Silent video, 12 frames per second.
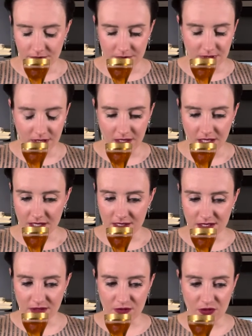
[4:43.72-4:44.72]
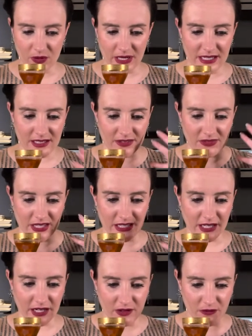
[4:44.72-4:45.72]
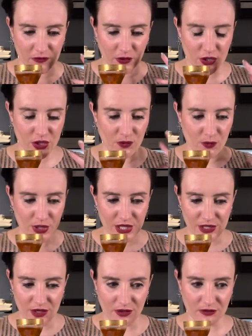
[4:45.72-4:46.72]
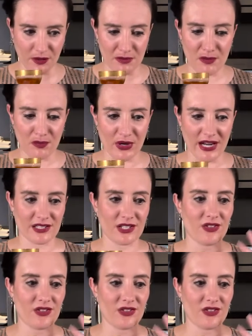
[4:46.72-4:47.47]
Lots of great, with that like kind of virgin woody note from the brandy.